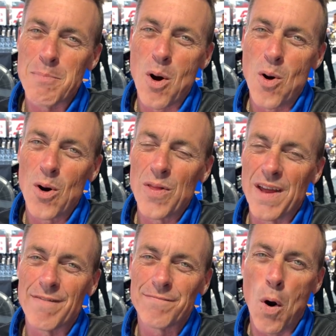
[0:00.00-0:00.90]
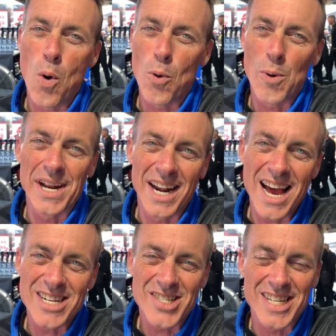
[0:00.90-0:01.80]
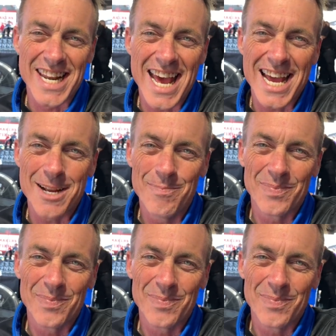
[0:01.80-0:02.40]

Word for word: more than four win lights today.